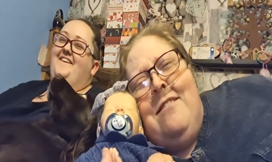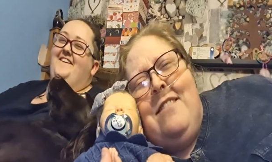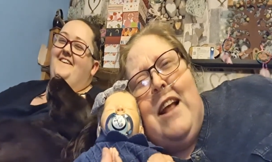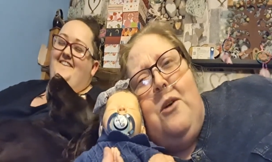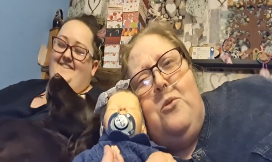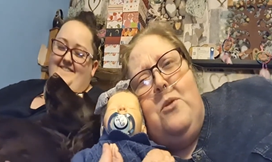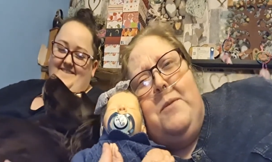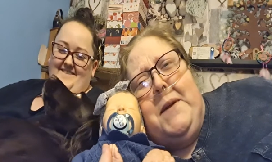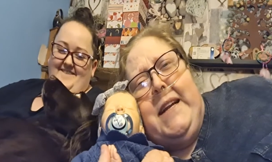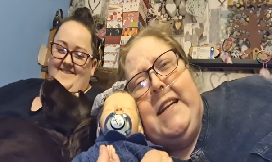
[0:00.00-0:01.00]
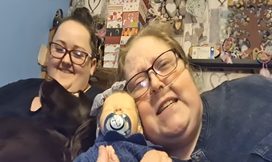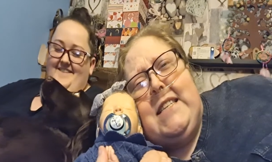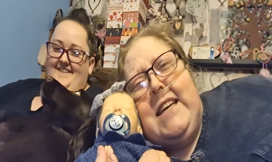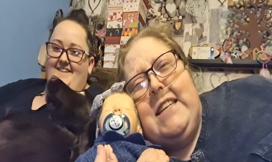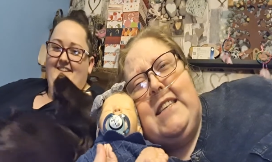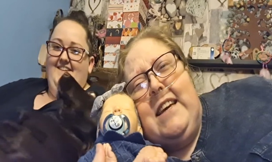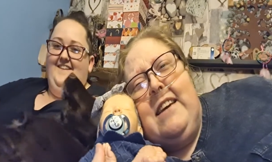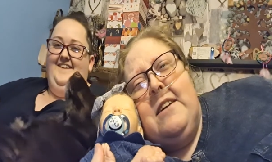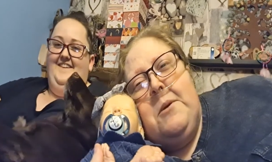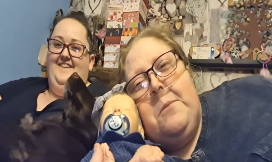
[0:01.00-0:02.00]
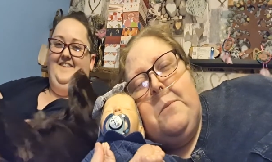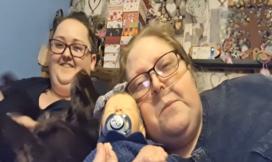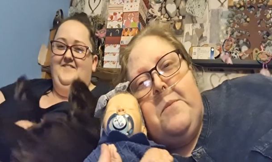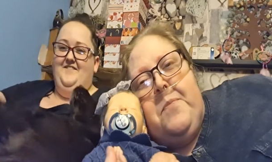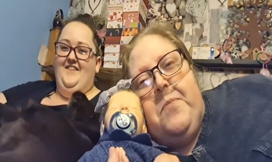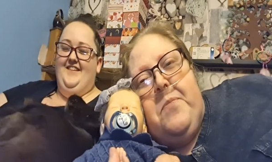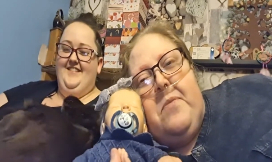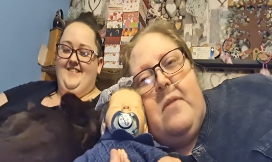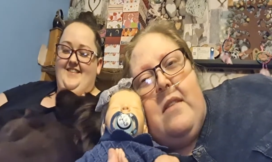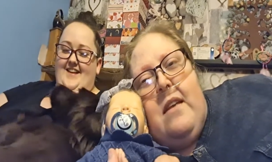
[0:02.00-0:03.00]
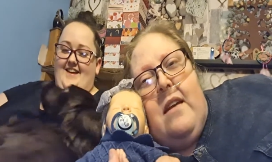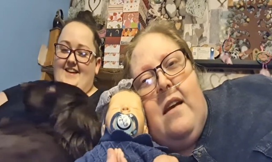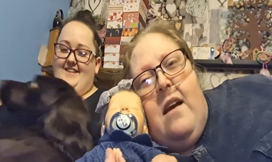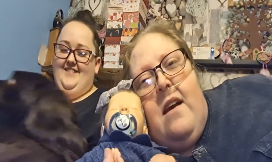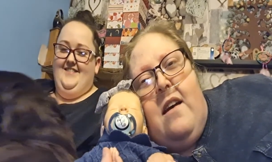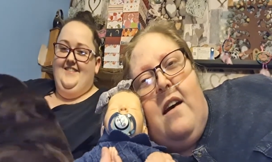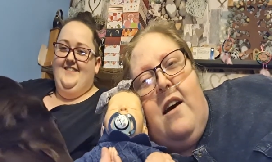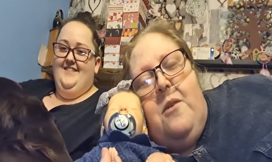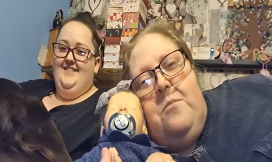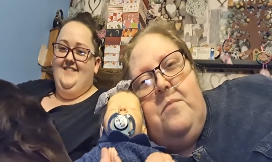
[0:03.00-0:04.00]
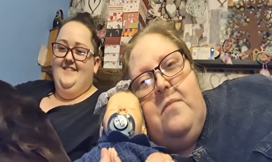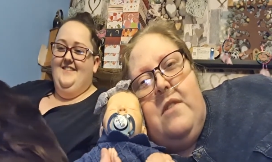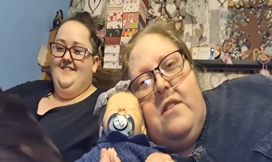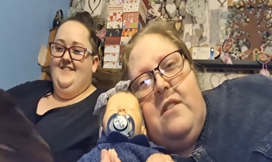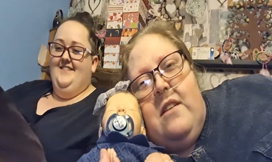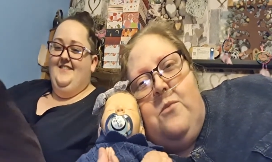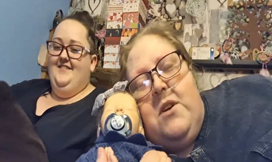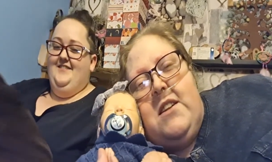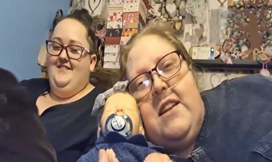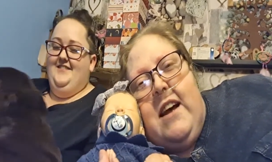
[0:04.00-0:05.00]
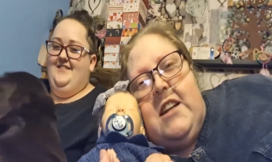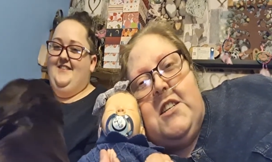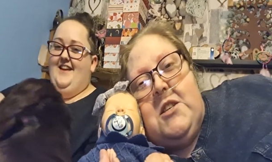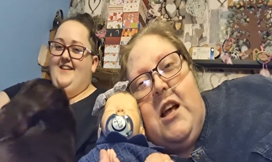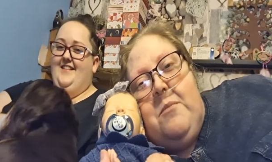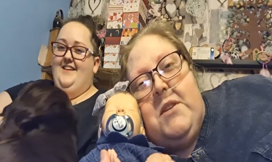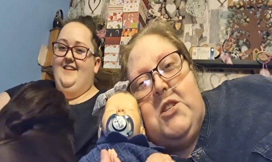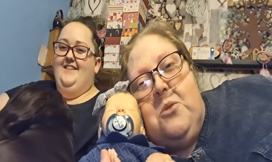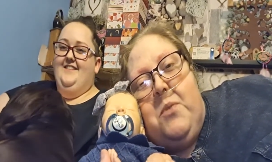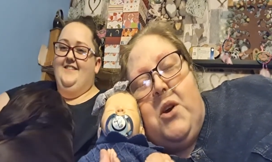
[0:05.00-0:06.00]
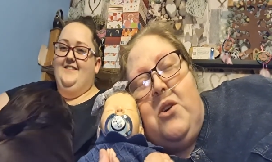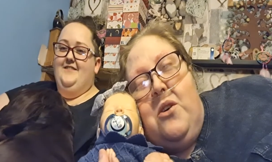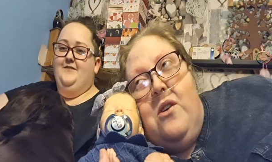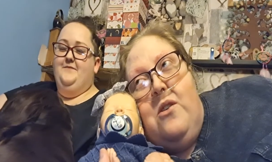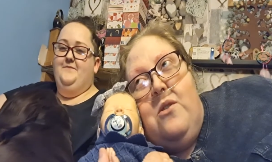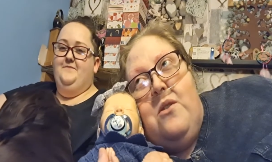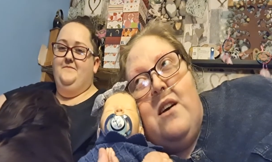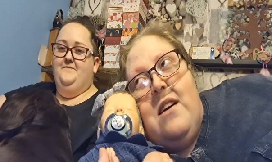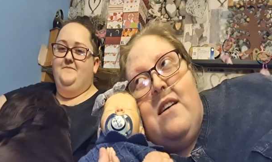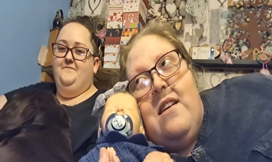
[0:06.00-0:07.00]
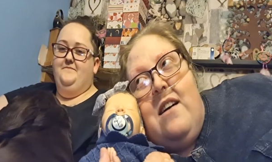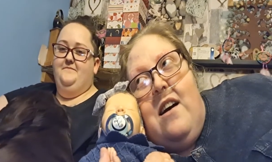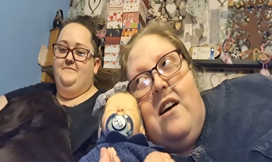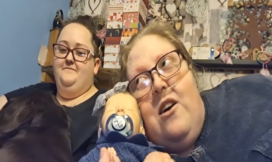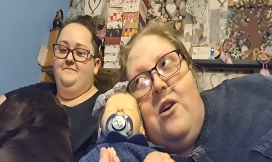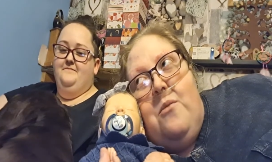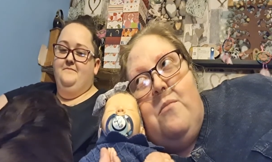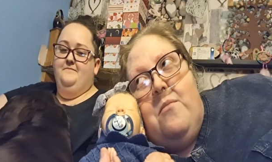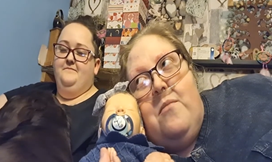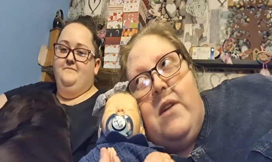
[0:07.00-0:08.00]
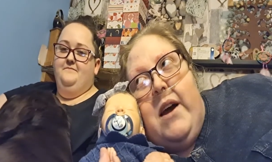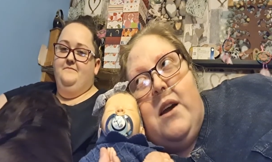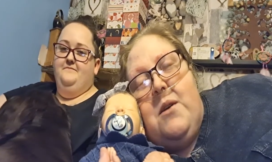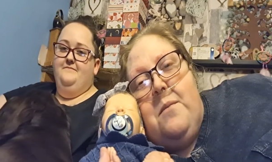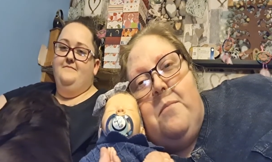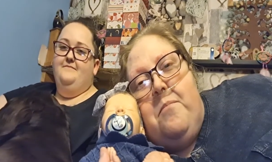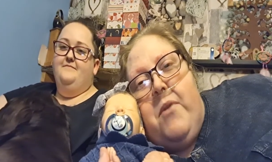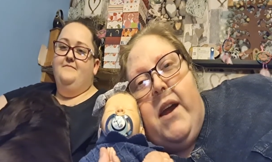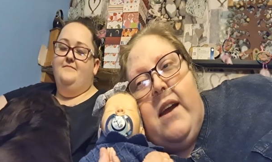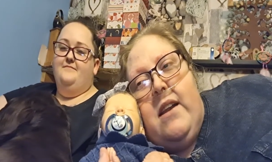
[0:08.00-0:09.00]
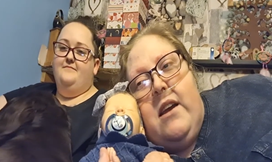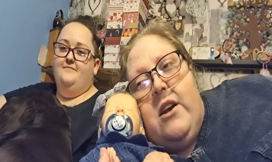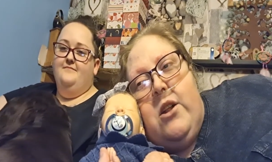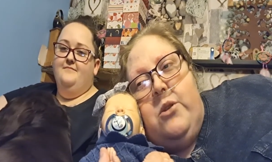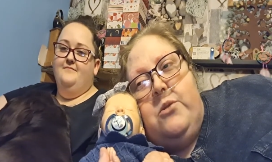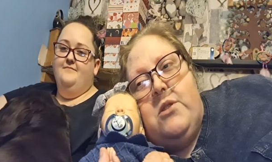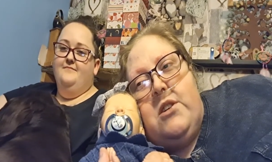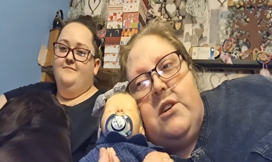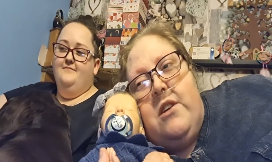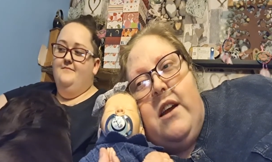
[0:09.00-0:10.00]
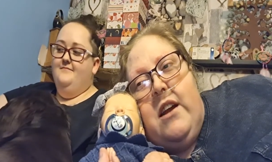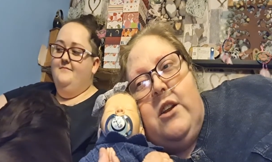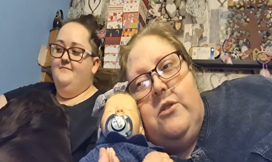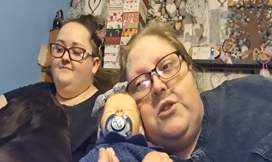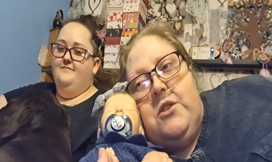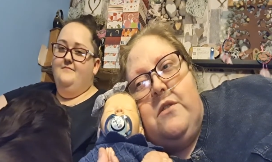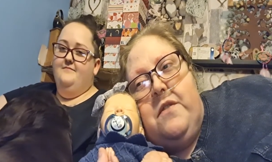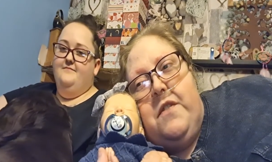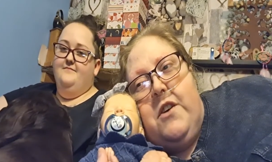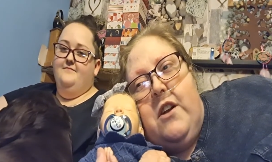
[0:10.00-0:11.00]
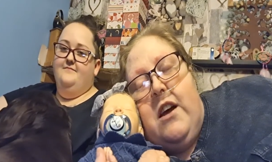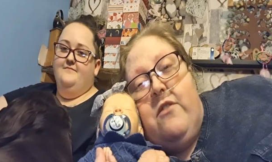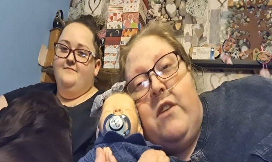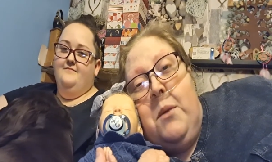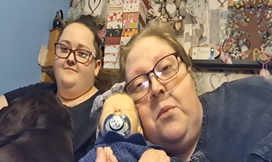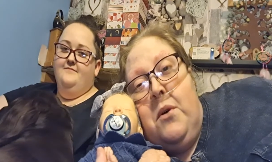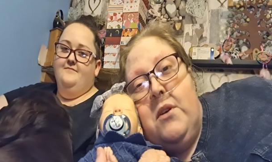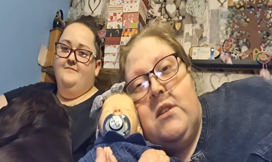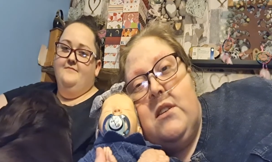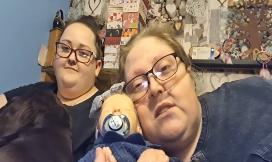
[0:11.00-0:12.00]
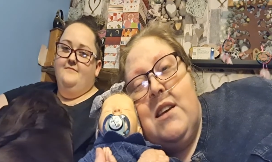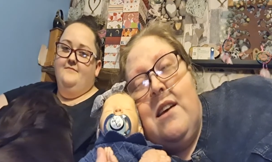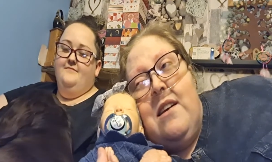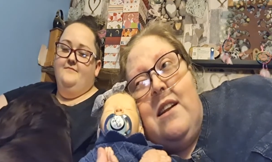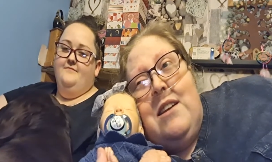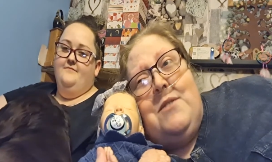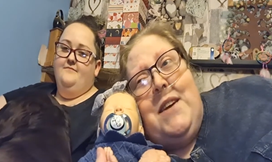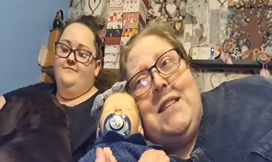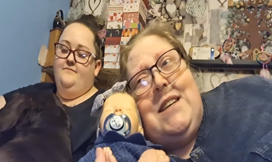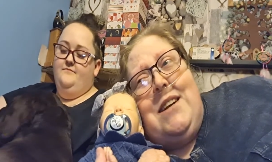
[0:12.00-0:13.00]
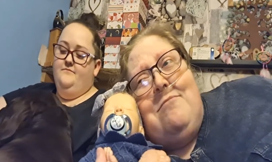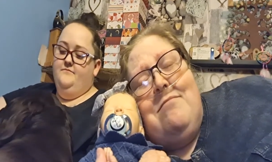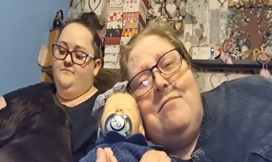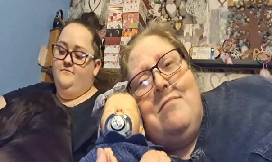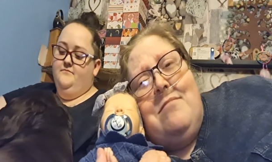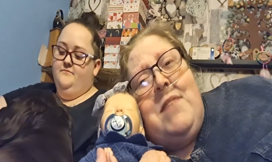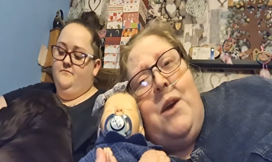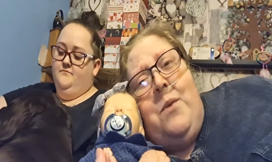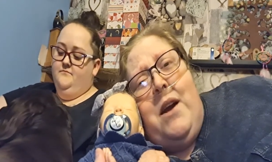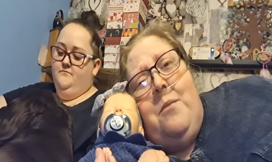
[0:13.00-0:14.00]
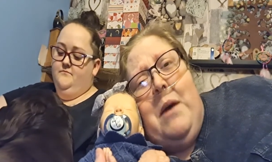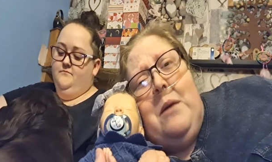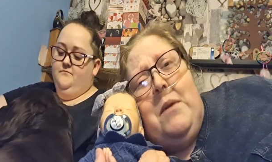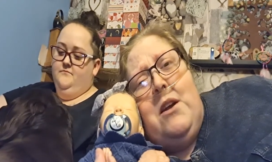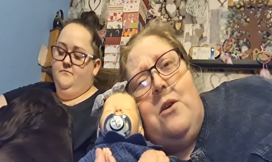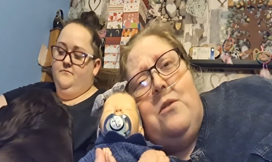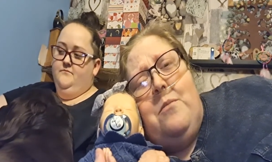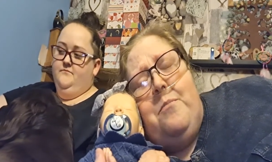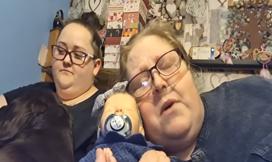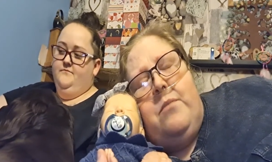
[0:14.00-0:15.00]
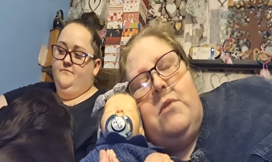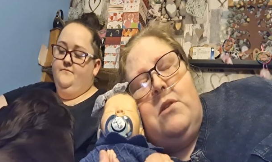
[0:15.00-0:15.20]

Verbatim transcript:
Speaker 1: now all we need is Dixie. Oh, princess. Um, wouldn't that just like be super cool? um, like bringing inclusion inclusion for like reborns because let's face it, they wear baby doll, uh,